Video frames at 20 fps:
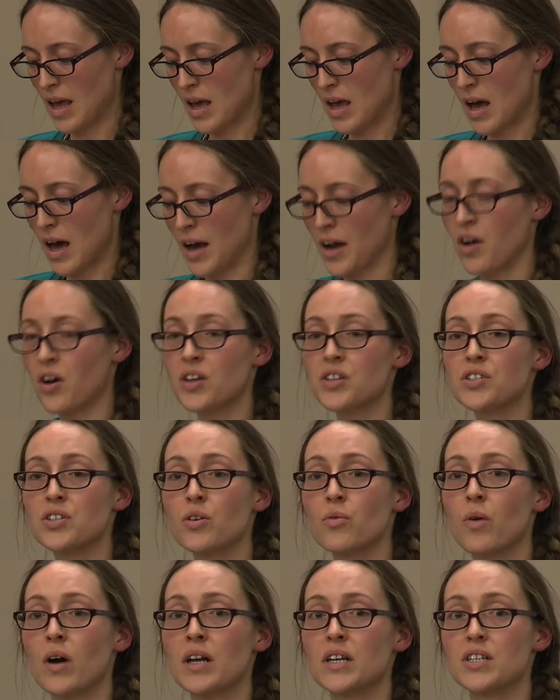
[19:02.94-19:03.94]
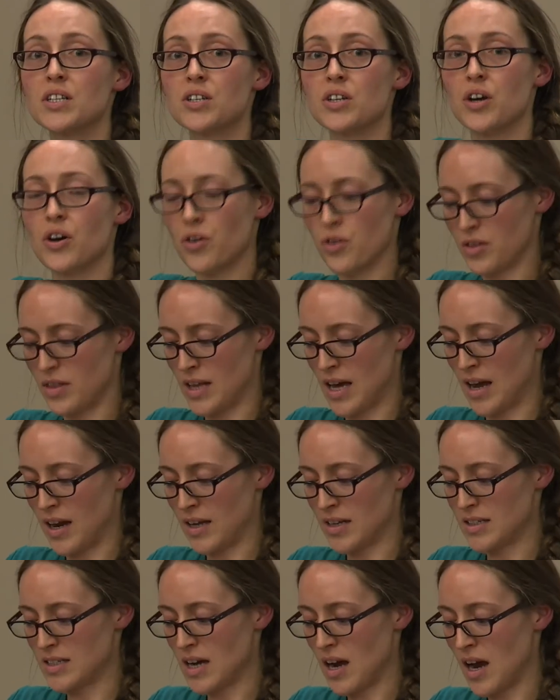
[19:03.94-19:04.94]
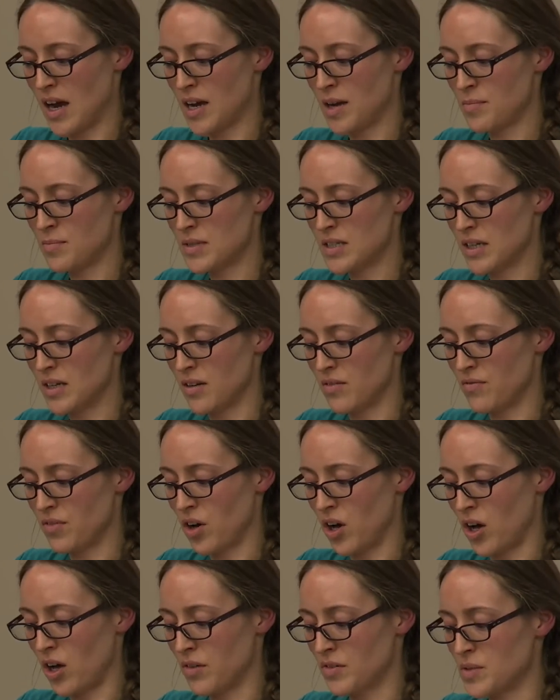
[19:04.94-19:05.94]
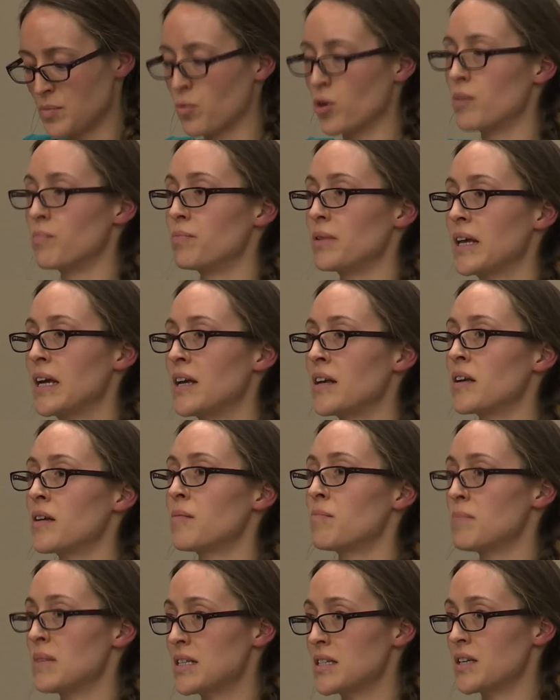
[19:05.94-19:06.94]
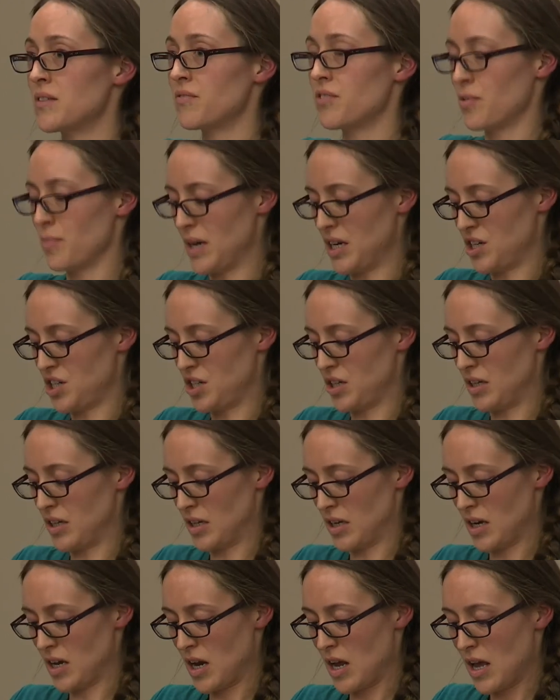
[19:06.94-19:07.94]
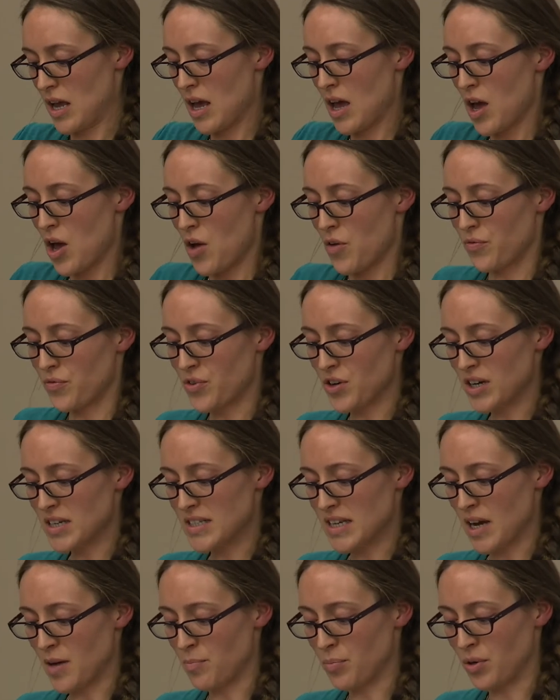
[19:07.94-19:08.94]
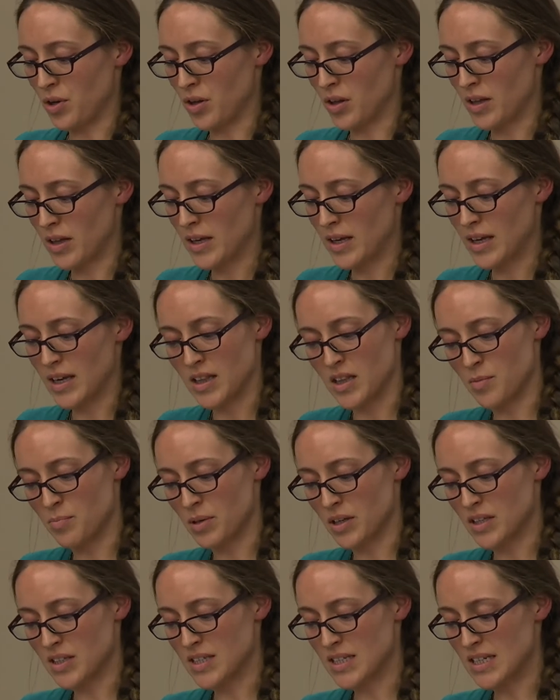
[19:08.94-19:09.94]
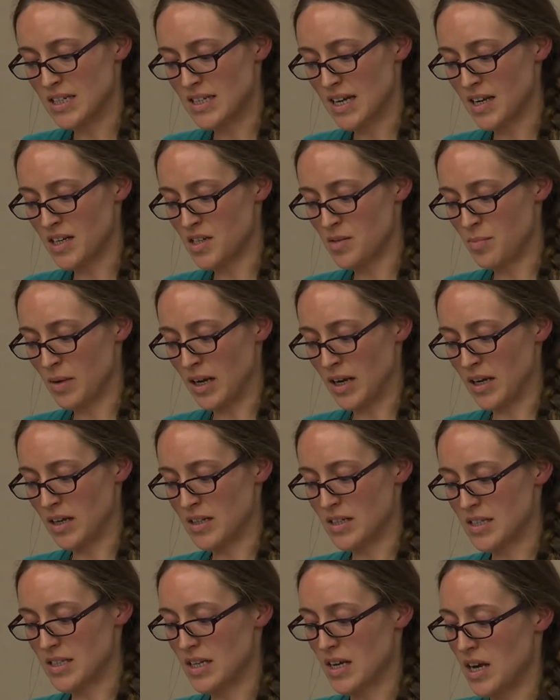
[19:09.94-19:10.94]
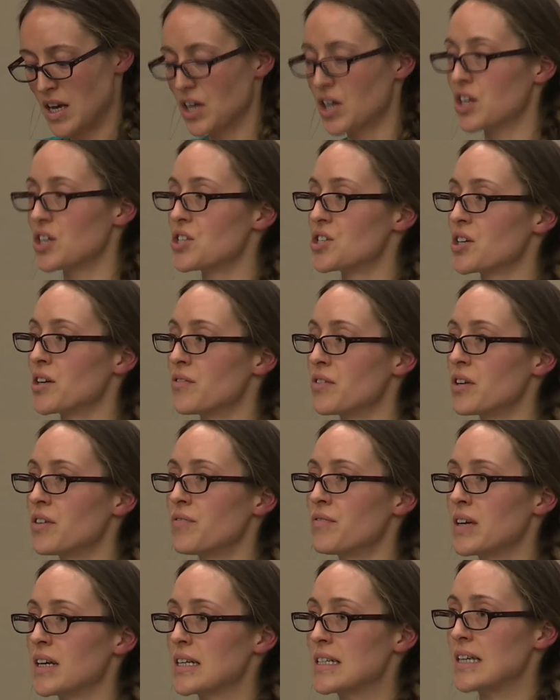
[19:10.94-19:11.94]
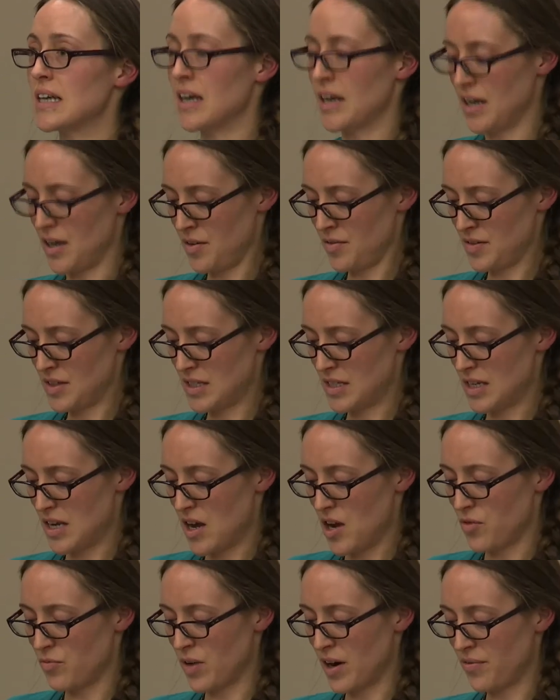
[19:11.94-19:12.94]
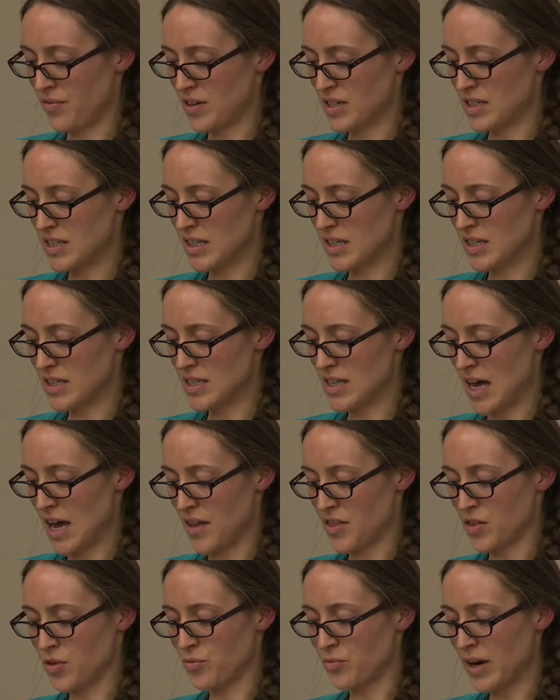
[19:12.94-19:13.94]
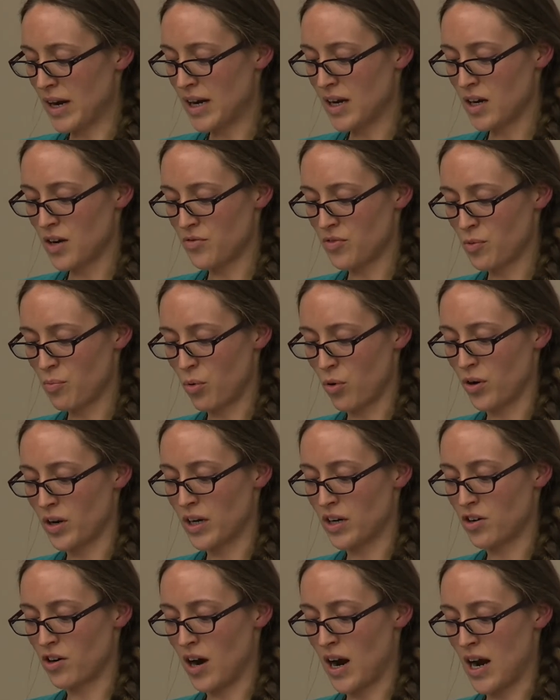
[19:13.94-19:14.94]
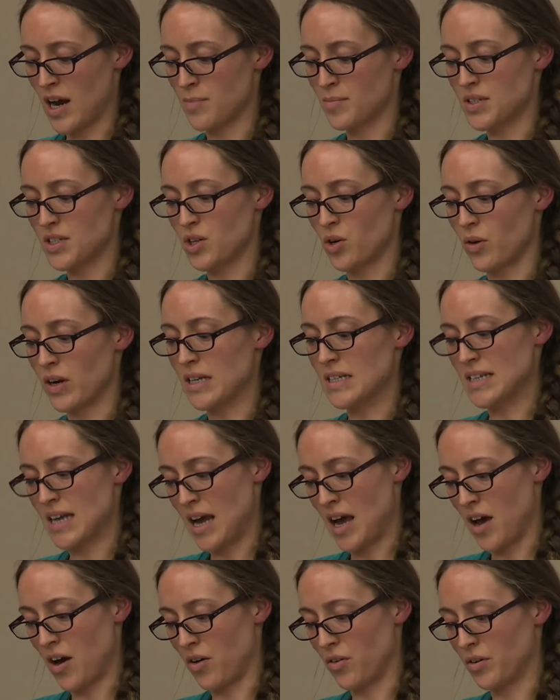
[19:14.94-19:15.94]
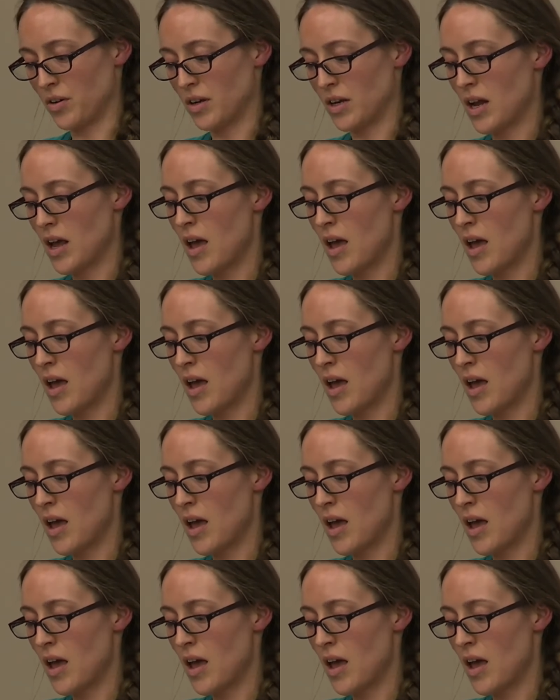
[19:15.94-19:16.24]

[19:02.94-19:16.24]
I also want to note that at times it involves more blatant misinformation. For example, in the Bill C-10 debates, Conservative Vic Taves references that the rate of reported crimes is going down,